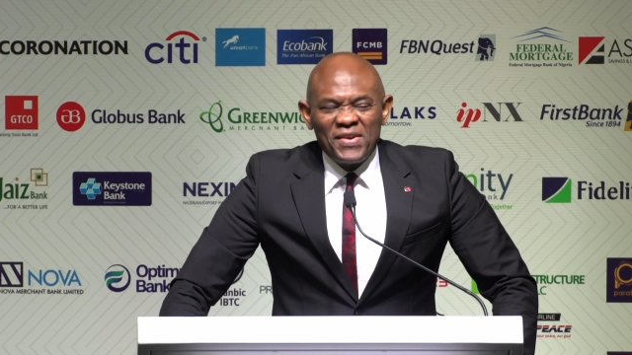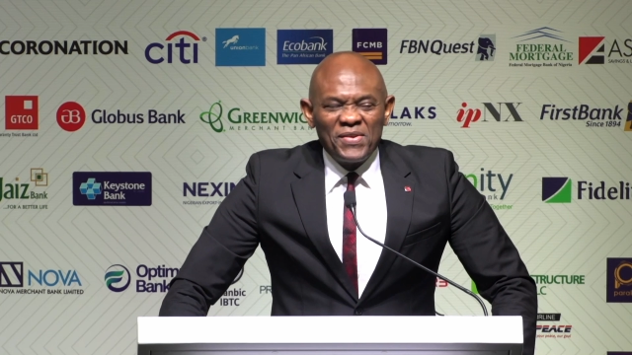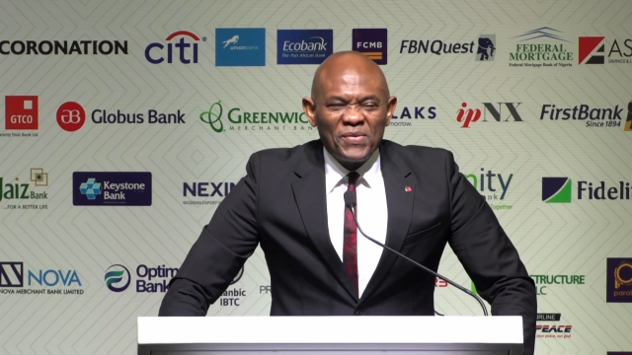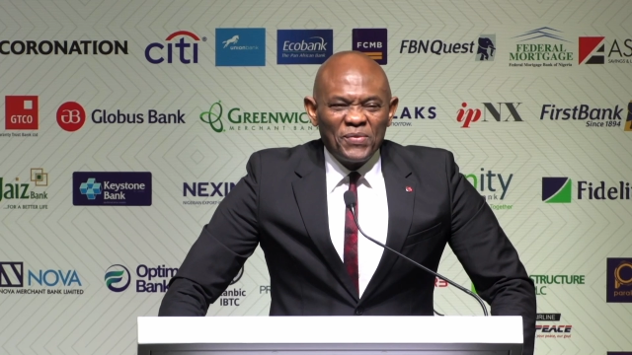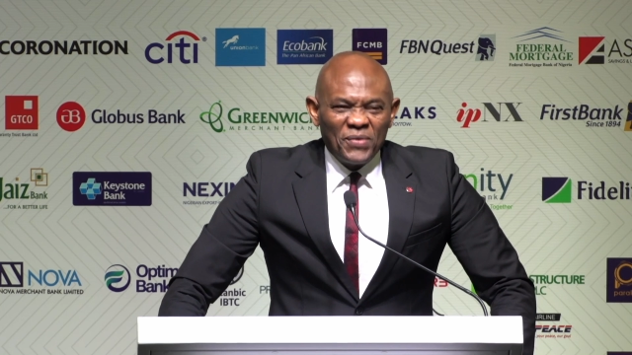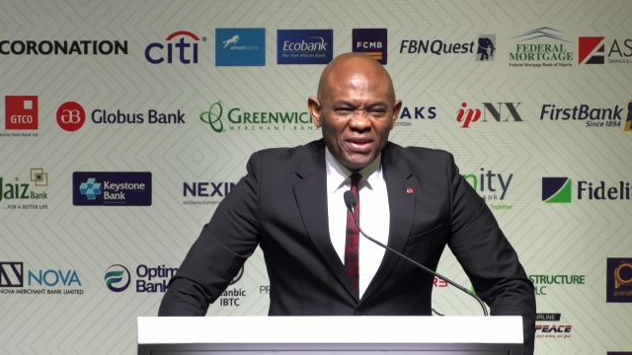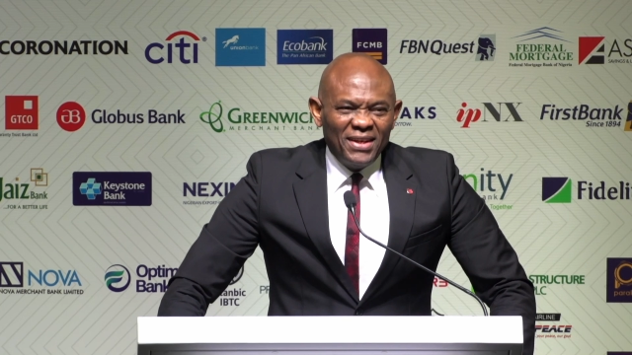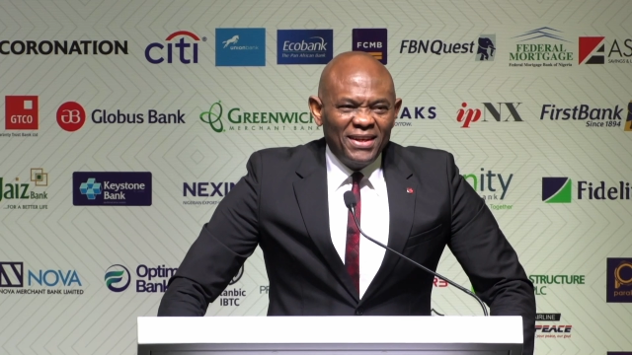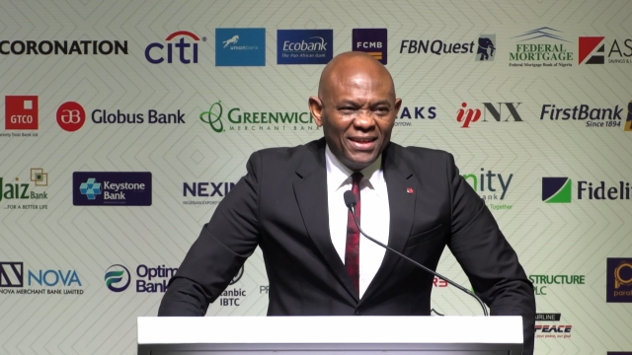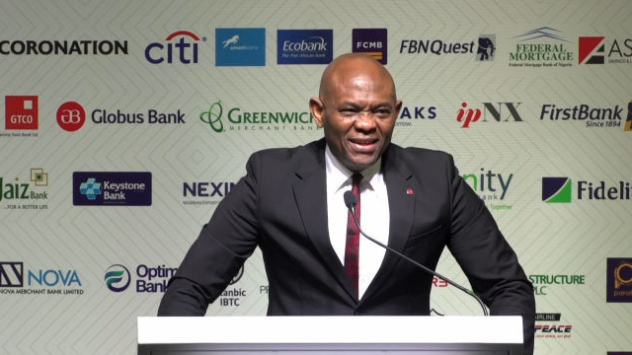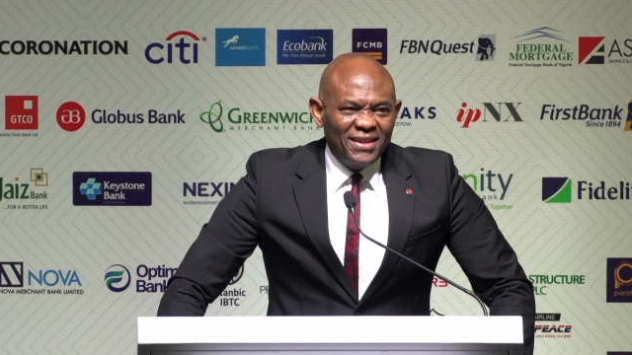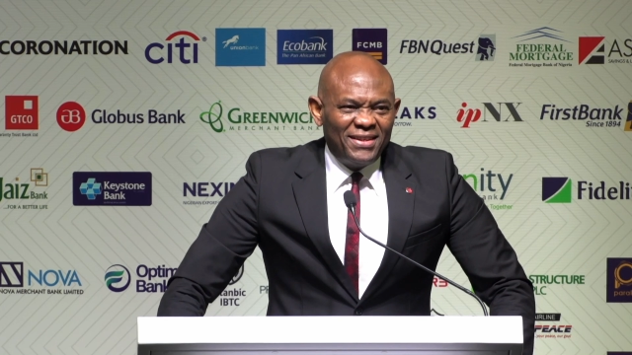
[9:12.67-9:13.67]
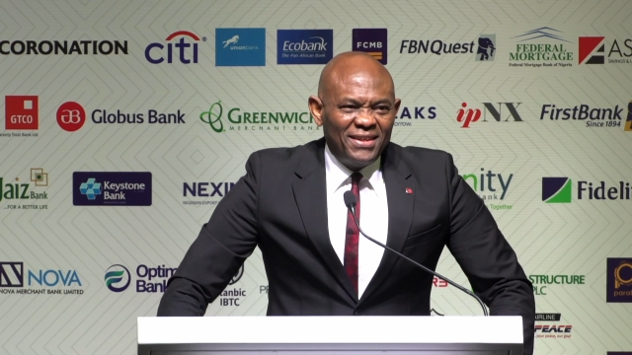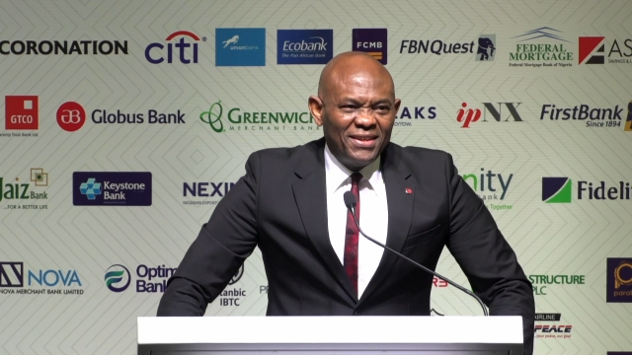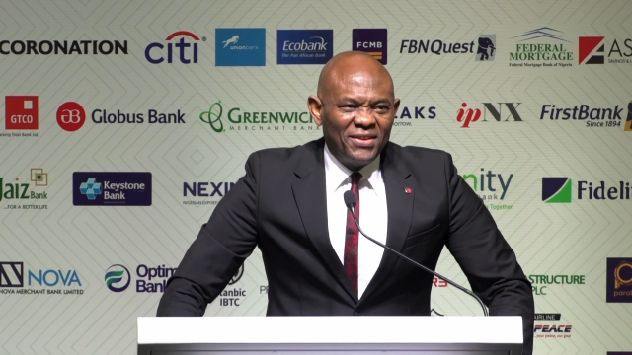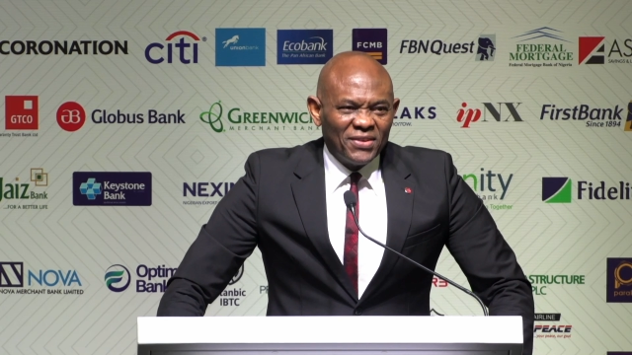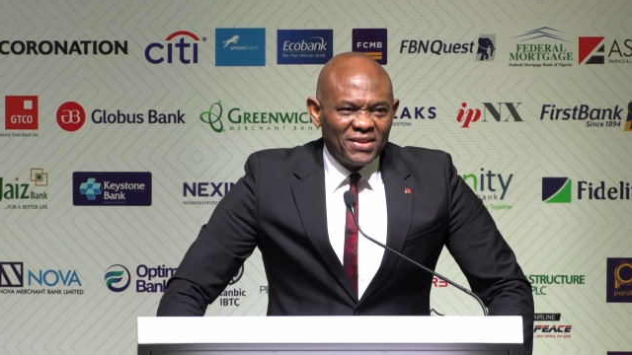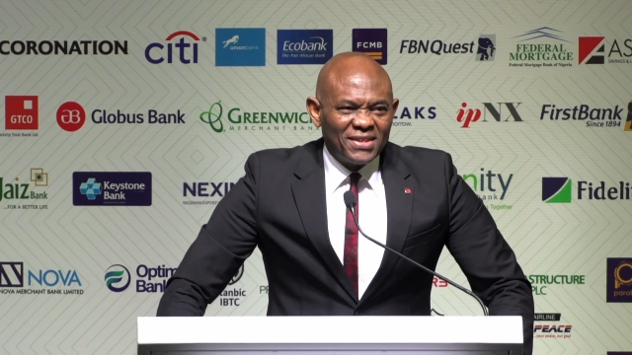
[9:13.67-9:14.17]
We need to
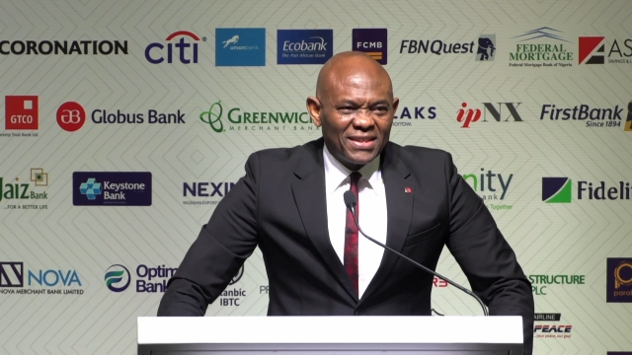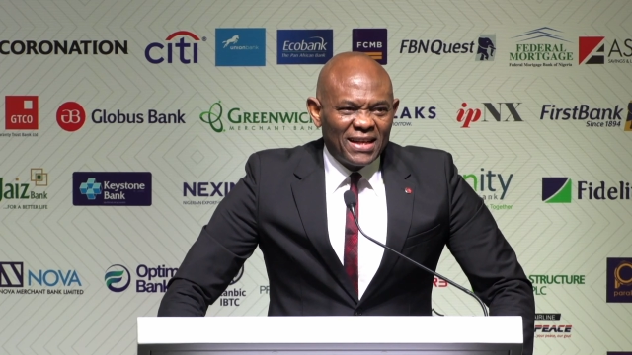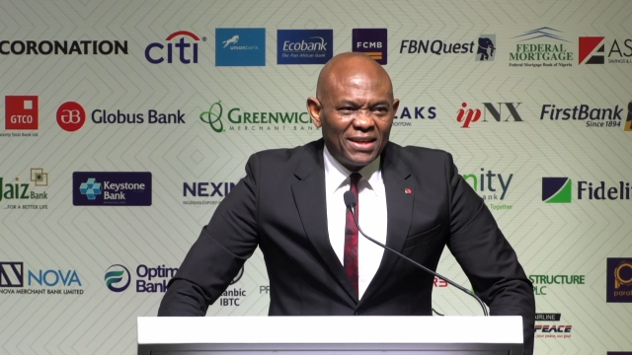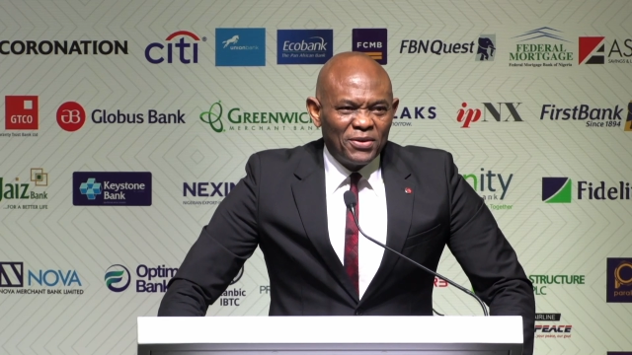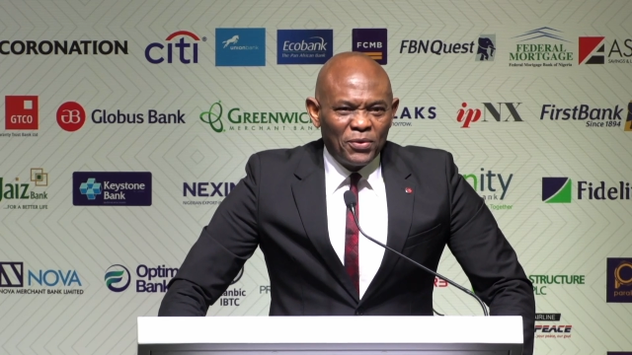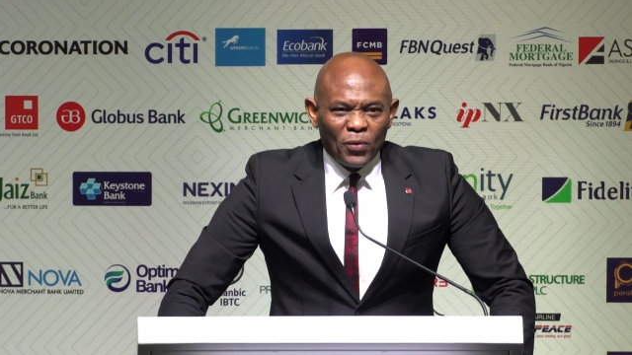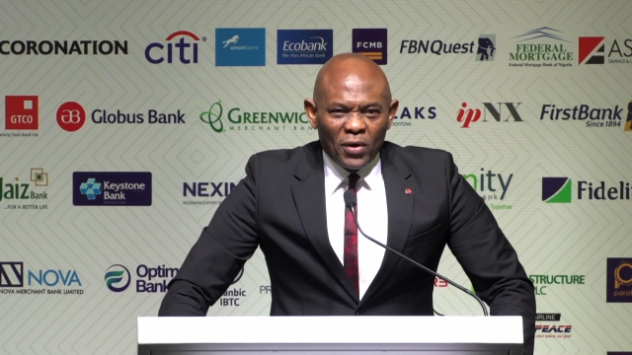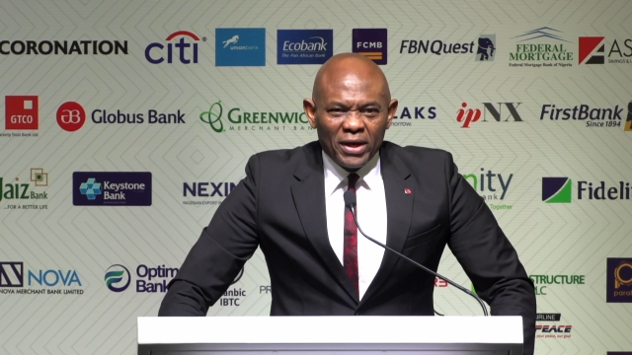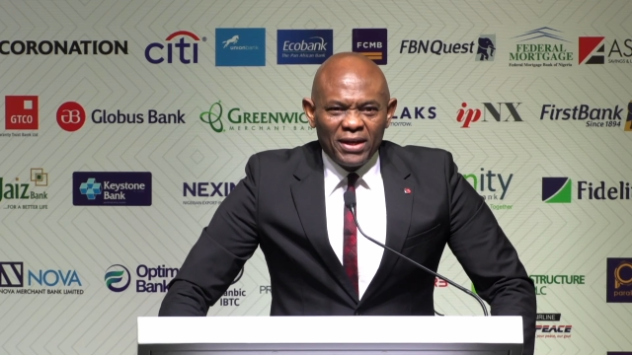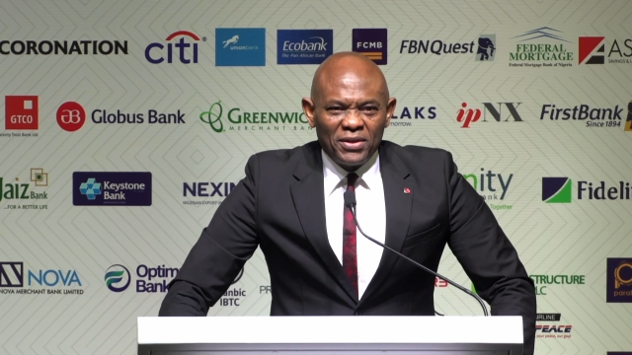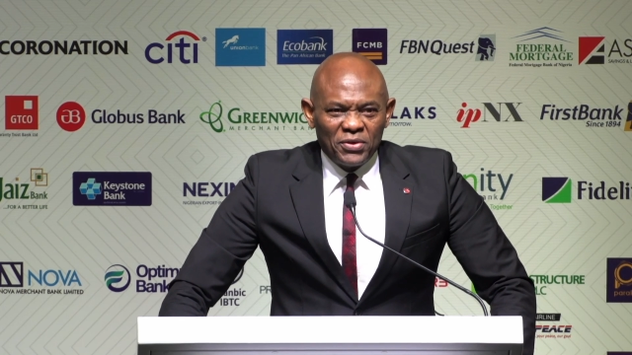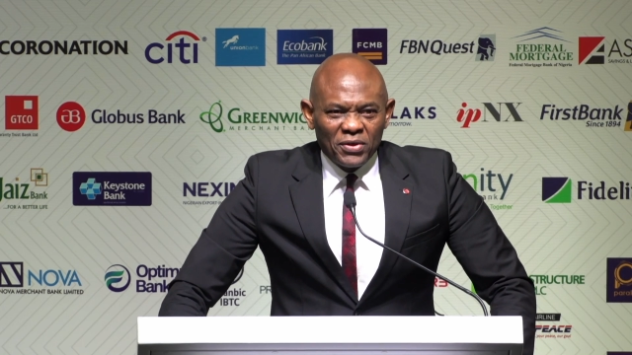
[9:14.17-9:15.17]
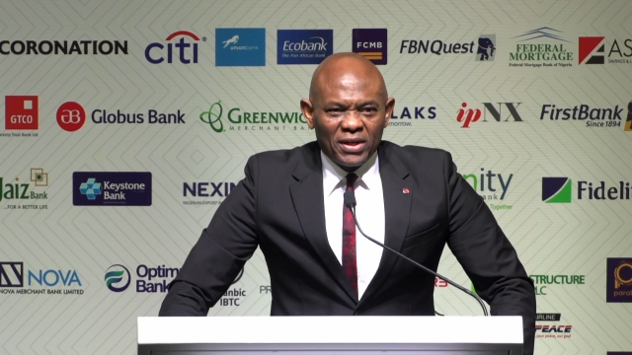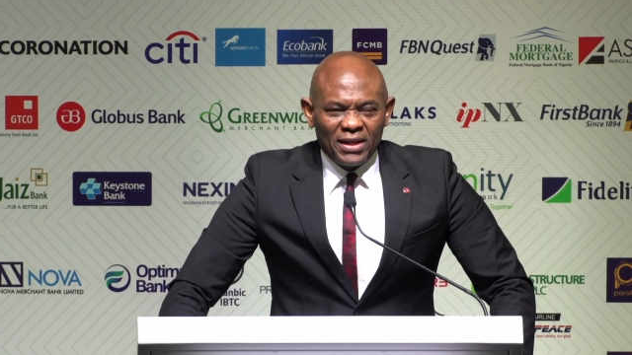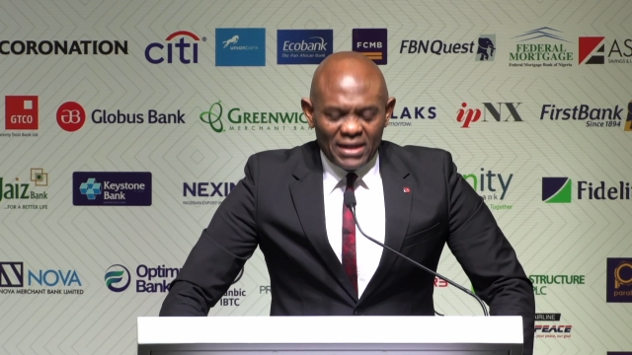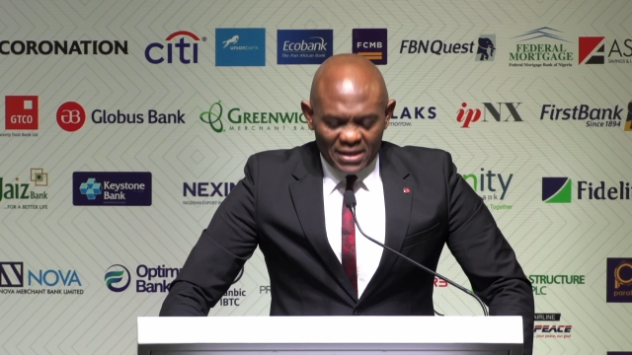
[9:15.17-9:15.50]
start working together